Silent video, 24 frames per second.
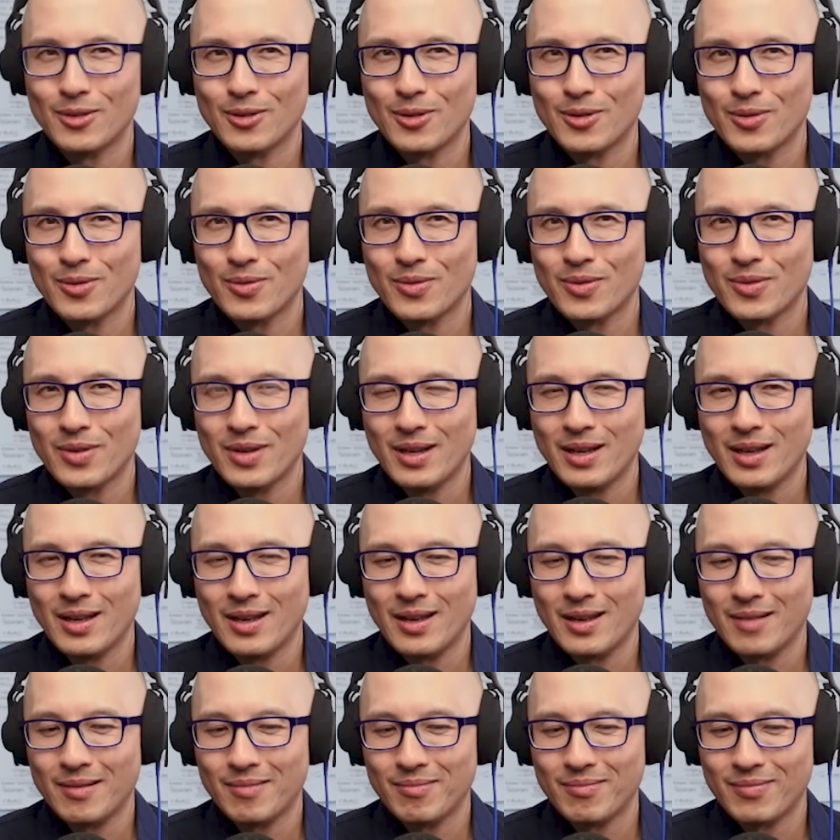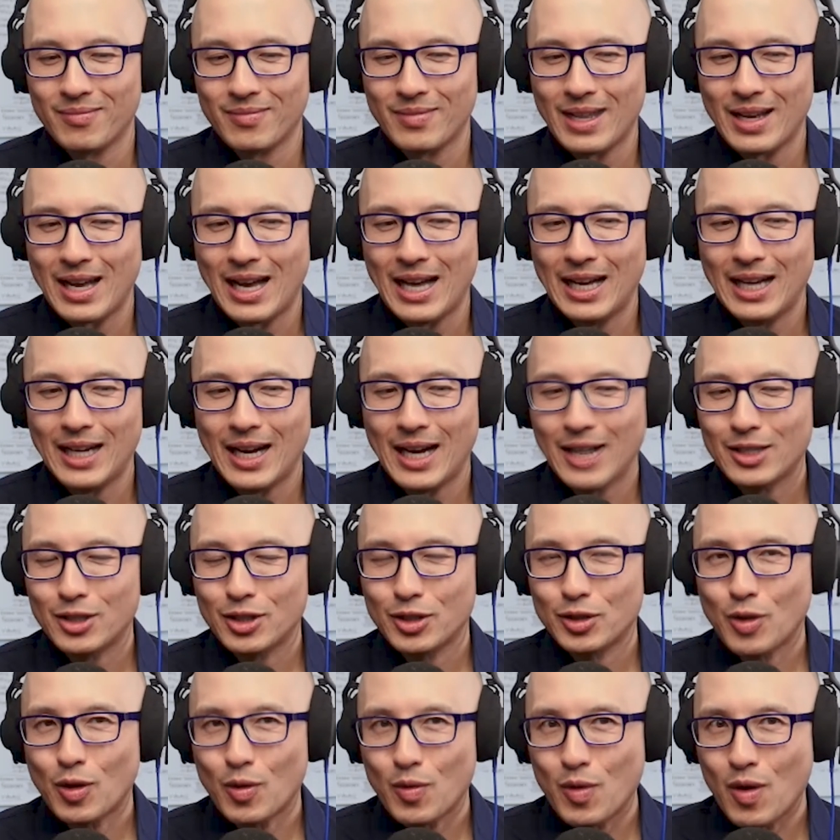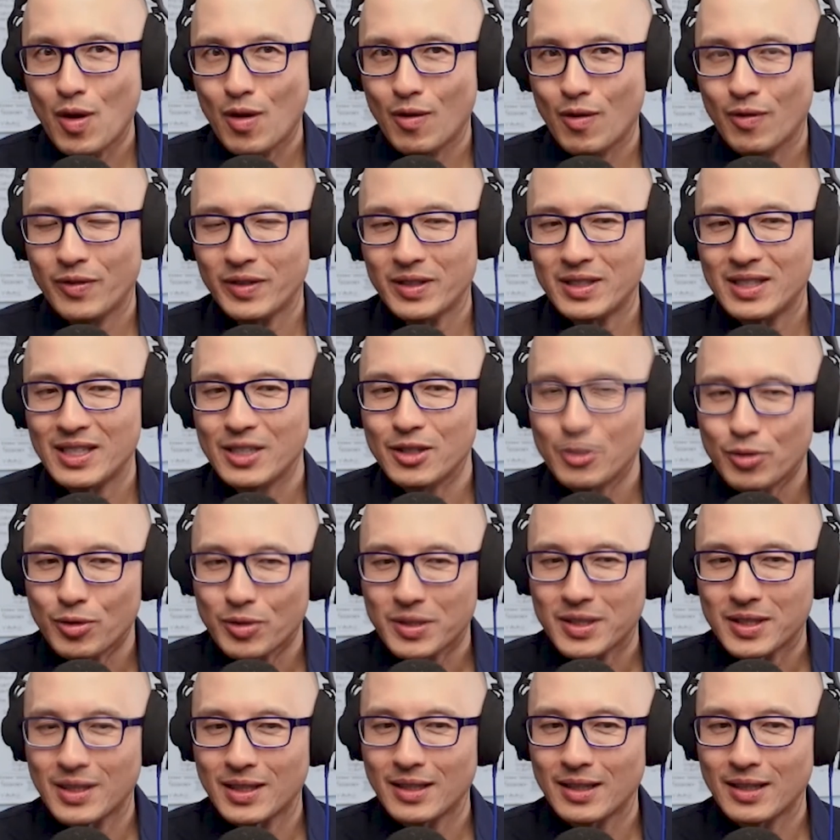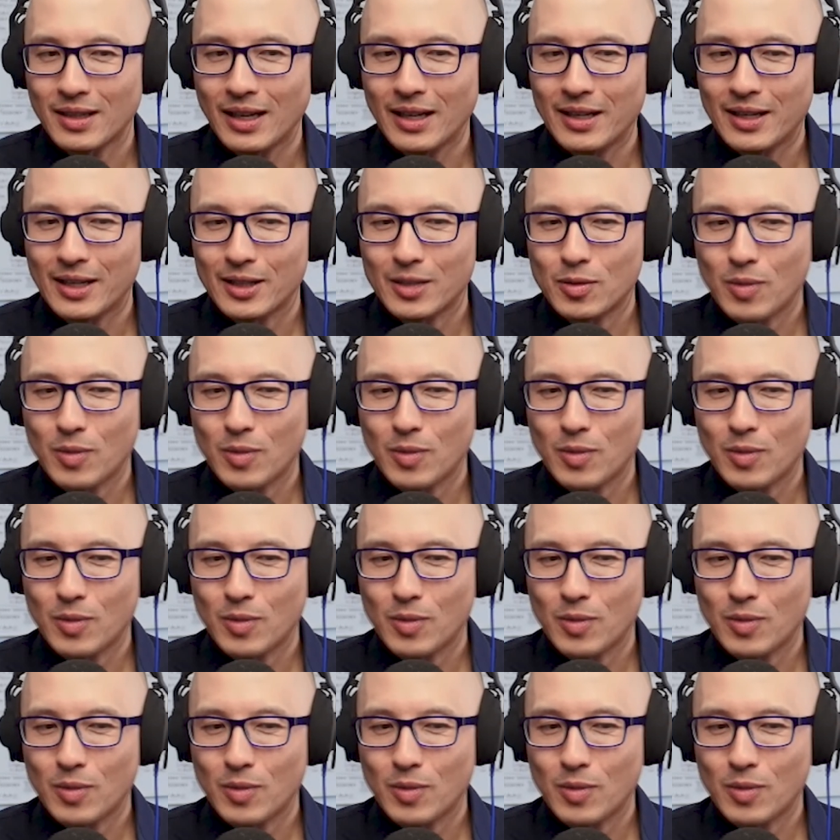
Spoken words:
So I just don't know if it's interesting.